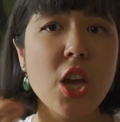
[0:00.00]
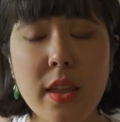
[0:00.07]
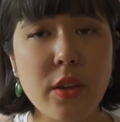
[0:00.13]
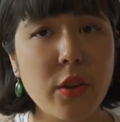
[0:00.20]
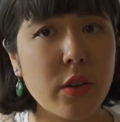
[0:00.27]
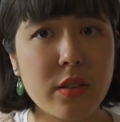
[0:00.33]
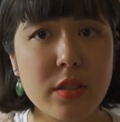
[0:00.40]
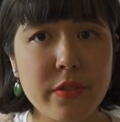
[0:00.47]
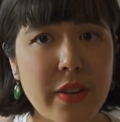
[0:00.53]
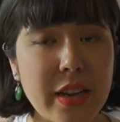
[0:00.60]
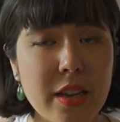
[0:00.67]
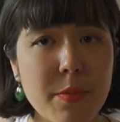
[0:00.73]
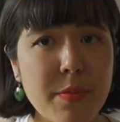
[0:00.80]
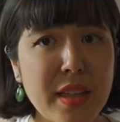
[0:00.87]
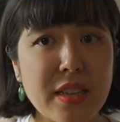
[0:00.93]
You can
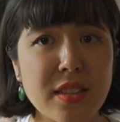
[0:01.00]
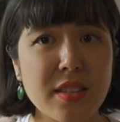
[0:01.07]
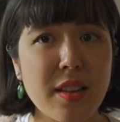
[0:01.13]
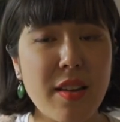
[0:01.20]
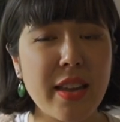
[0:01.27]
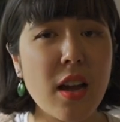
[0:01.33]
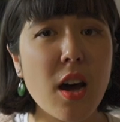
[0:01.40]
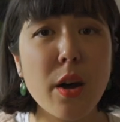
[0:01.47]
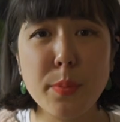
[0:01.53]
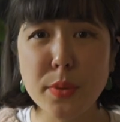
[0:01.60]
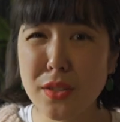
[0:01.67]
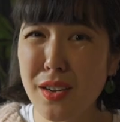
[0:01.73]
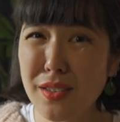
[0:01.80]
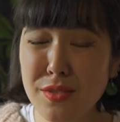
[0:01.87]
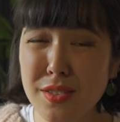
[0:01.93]
develop things like
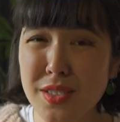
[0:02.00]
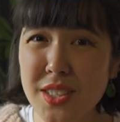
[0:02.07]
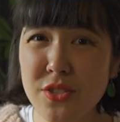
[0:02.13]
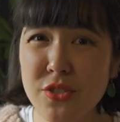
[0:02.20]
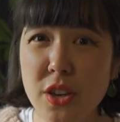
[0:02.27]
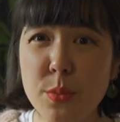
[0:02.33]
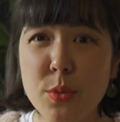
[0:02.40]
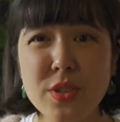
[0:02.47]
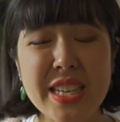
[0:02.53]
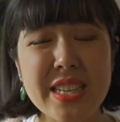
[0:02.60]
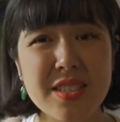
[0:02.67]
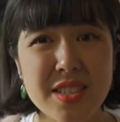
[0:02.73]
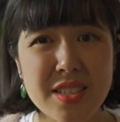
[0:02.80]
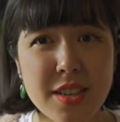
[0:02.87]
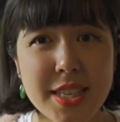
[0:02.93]
carpal tunnel syndrome or
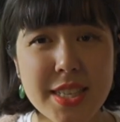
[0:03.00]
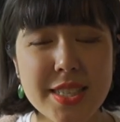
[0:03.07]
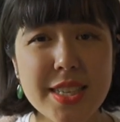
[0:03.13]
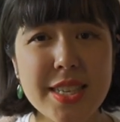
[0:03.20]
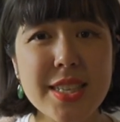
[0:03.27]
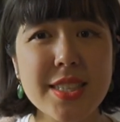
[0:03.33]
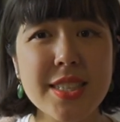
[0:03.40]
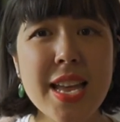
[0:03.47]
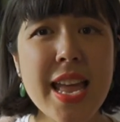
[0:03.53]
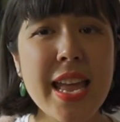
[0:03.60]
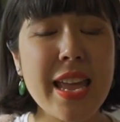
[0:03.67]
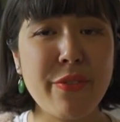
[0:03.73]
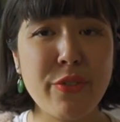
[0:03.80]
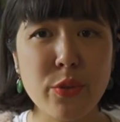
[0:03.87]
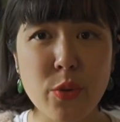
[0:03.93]
tendonitis
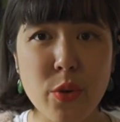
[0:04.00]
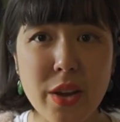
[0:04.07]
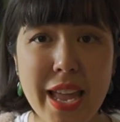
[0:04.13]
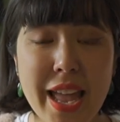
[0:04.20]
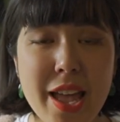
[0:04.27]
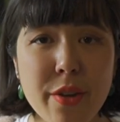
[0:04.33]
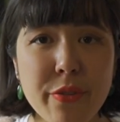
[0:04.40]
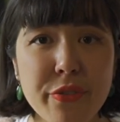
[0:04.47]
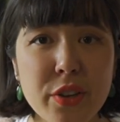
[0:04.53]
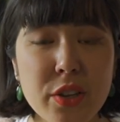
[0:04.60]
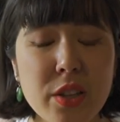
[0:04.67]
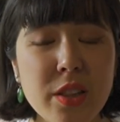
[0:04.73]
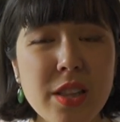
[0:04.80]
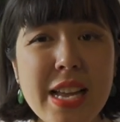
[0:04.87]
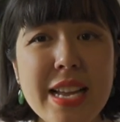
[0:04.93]
if you're not
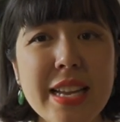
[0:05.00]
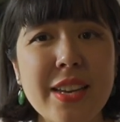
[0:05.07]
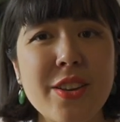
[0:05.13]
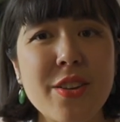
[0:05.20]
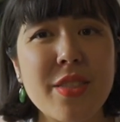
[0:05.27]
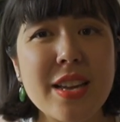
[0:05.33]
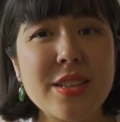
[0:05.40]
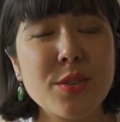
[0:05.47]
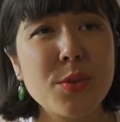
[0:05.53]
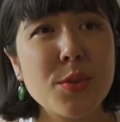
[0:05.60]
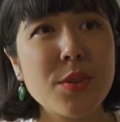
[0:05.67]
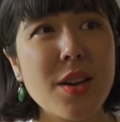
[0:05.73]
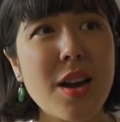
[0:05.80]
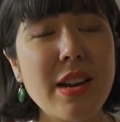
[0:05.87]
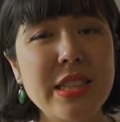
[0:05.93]
careful. You know, there's
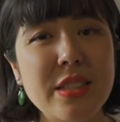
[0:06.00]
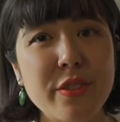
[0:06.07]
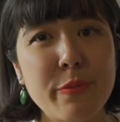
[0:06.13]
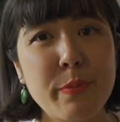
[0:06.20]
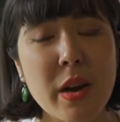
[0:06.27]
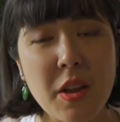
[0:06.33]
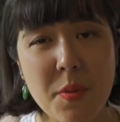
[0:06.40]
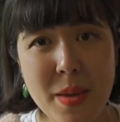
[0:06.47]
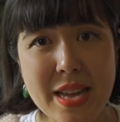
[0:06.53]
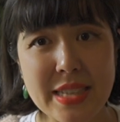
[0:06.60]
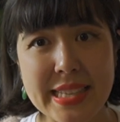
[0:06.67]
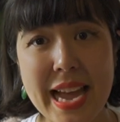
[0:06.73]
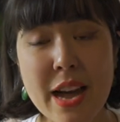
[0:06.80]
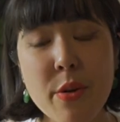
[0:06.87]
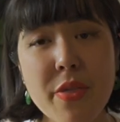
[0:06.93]
all kinds of
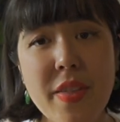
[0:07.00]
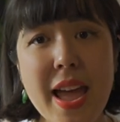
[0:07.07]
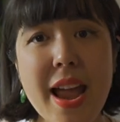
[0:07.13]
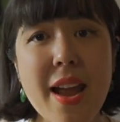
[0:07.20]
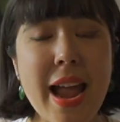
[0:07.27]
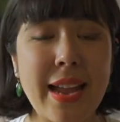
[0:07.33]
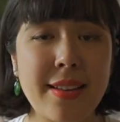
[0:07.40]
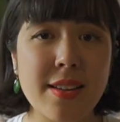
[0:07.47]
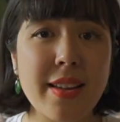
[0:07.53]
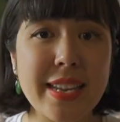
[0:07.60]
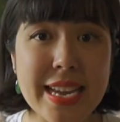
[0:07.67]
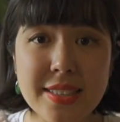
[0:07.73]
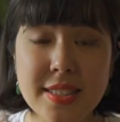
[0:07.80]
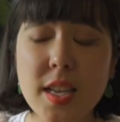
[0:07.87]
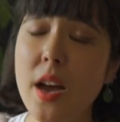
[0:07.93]
bugbears out there, and
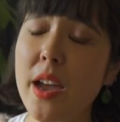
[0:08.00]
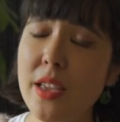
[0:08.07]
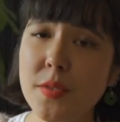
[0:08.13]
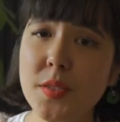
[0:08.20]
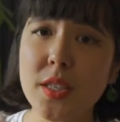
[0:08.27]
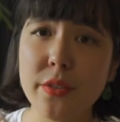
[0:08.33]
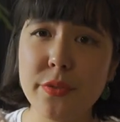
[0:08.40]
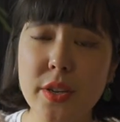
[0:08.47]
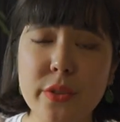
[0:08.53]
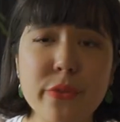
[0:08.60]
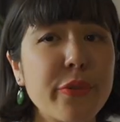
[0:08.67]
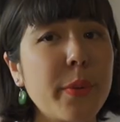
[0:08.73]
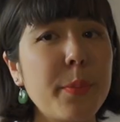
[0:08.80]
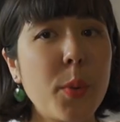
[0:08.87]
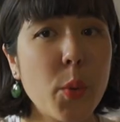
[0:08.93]
yes, I have suffered
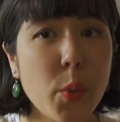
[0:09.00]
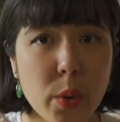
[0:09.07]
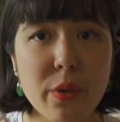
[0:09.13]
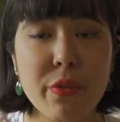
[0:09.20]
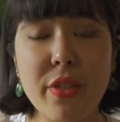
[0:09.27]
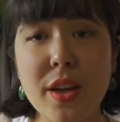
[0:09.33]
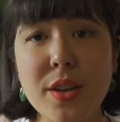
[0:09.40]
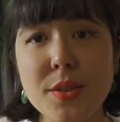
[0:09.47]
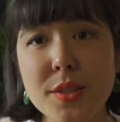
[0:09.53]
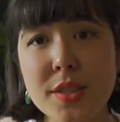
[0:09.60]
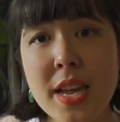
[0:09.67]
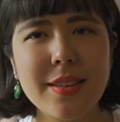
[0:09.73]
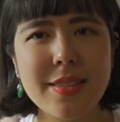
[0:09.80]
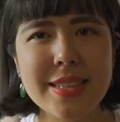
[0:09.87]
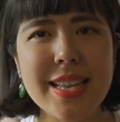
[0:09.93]
from all of
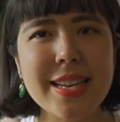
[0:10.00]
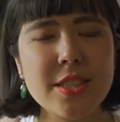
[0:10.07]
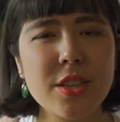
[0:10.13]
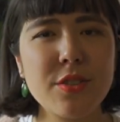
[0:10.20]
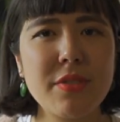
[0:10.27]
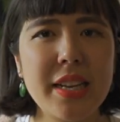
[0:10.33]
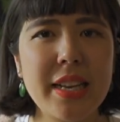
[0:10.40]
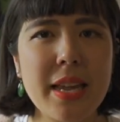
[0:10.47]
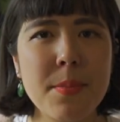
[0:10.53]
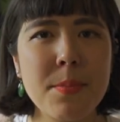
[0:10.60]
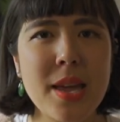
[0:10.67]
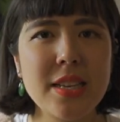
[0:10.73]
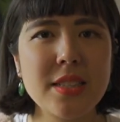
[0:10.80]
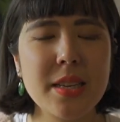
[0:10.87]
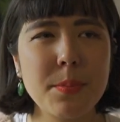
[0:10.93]
those. There's actually a really
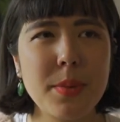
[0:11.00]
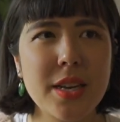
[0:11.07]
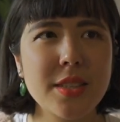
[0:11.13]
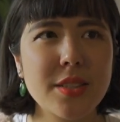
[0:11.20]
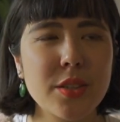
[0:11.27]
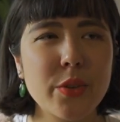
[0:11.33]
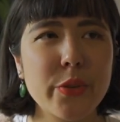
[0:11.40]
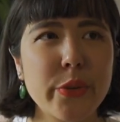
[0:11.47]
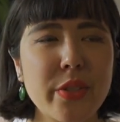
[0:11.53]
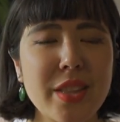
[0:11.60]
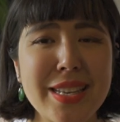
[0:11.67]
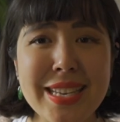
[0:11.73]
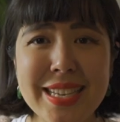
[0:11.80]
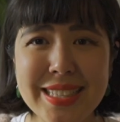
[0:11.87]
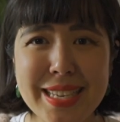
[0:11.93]
amazing person called
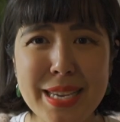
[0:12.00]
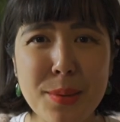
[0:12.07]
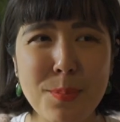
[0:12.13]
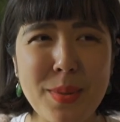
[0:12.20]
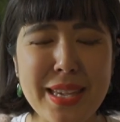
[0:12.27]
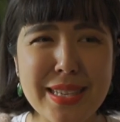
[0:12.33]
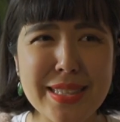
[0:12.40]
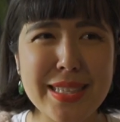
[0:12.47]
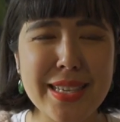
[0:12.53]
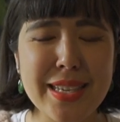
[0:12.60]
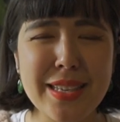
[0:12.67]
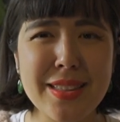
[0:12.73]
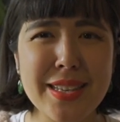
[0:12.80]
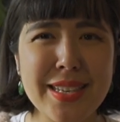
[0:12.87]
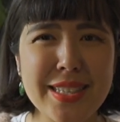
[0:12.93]
the Knitting
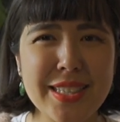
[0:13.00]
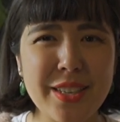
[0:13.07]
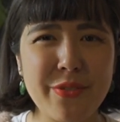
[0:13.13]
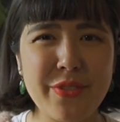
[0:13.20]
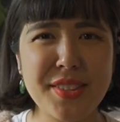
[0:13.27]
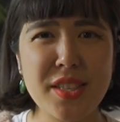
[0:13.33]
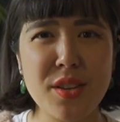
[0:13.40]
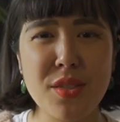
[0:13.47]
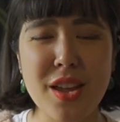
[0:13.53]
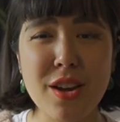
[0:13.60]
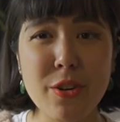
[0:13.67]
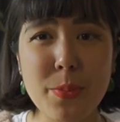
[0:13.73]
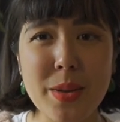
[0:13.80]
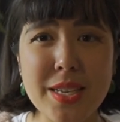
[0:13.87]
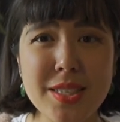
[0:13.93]
PT, the Knitting
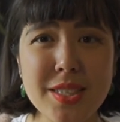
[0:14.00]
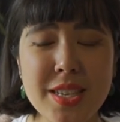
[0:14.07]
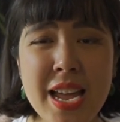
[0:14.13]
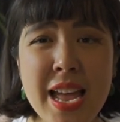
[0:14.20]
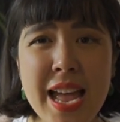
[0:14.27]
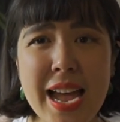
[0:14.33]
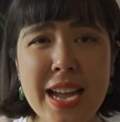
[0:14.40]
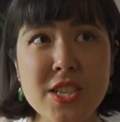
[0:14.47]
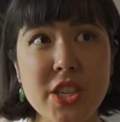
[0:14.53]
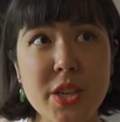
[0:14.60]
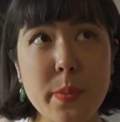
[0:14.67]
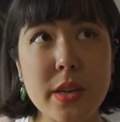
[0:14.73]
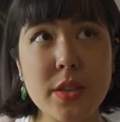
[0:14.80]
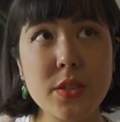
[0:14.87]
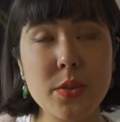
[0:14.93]
Physiotherapist, and
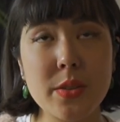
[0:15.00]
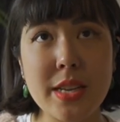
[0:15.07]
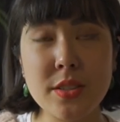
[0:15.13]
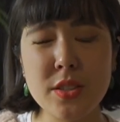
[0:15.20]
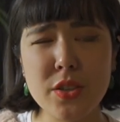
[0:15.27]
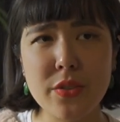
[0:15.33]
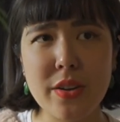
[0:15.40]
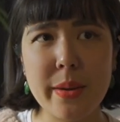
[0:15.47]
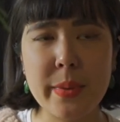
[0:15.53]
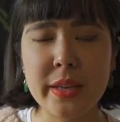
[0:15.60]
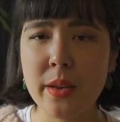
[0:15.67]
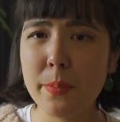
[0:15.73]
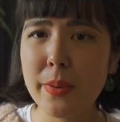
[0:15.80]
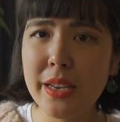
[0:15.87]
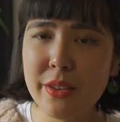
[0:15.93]
she posts on Instagram
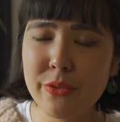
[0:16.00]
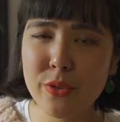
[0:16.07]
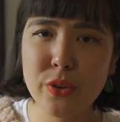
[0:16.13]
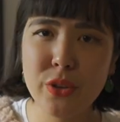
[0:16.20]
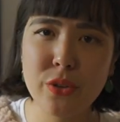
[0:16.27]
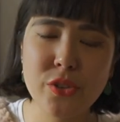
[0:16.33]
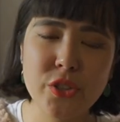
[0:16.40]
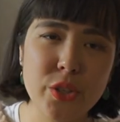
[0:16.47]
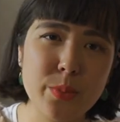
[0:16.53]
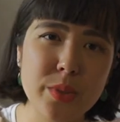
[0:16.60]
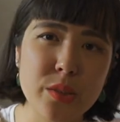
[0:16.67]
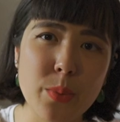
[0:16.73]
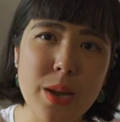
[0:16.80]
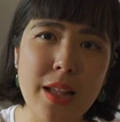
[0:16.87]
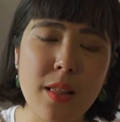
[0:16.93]
and I believe on YouTube
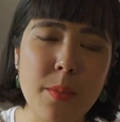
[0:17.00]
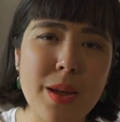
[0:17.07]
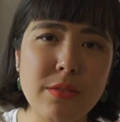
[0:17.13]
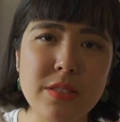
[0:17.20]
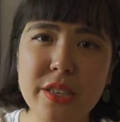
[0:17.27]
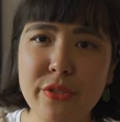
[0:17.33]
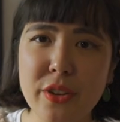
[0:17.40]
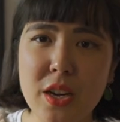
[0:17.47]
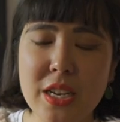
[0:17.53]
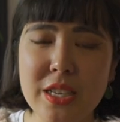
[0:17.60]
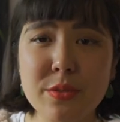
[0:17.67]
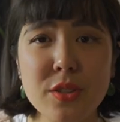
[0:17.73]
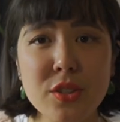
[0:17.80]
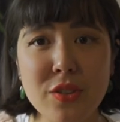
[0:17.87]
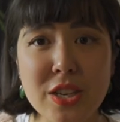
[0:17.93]
as well about different
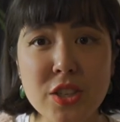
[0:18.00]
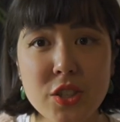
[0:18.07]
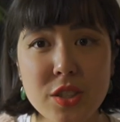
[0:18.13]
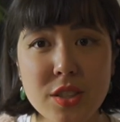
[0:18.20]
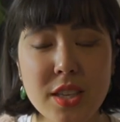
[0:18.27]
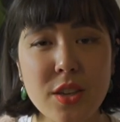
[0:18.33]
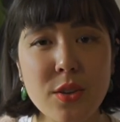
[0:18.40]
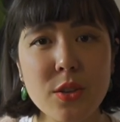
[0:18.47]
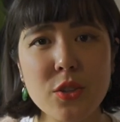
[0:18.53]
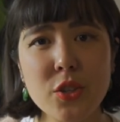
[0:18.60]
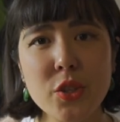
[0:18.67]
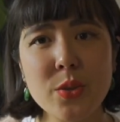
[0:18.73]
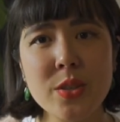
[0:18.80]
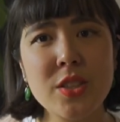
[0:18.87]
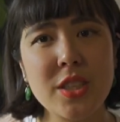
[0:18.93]
kind of stretches that you can
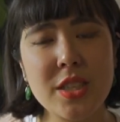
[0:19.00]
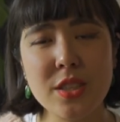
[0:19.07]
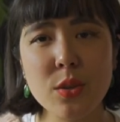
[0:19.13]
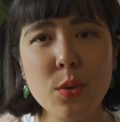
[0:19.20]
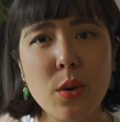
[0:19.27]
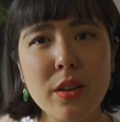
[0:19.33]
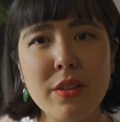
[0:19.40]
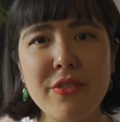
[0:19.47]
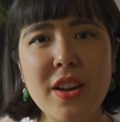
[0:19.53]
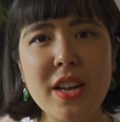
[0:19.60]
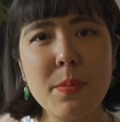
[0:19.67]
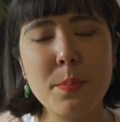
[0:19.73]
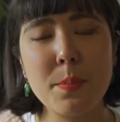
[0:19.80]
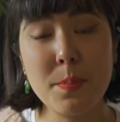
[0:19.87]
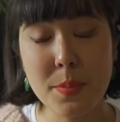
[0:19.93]
do, and she is a
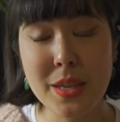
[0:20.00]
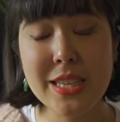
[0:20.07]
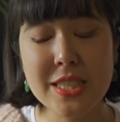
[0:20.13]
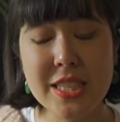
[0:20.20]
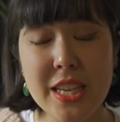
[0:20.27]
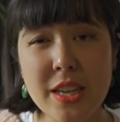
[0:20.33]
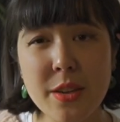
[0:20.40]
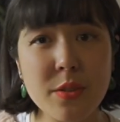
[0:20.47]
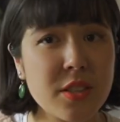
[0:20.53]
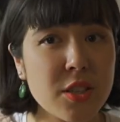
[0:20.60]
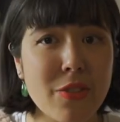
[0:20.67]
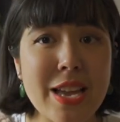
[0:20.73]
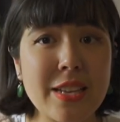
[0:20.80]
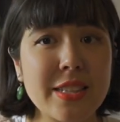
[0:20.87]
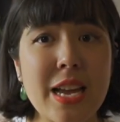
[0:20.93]
qualified PT,
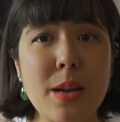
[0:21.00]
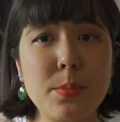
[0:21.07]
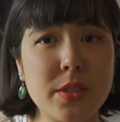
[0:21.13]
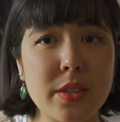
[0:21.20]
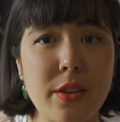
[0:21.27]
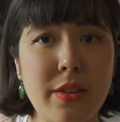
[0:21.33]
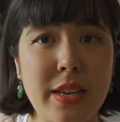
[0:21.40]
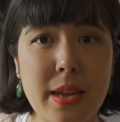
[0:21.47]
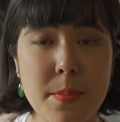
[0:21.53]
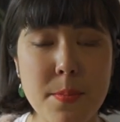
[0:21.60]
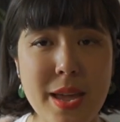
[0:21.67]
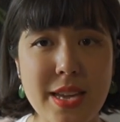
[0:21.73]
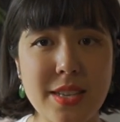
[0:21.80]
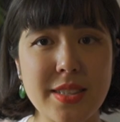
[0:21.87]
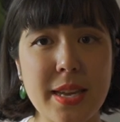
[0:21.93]
so that's absolutely
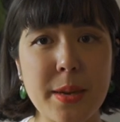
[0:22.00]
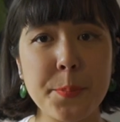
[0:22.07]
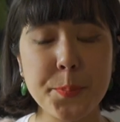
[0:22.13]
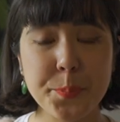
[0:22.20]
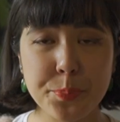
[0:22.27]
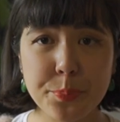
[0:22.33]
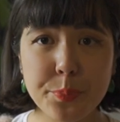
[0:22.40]
amazing.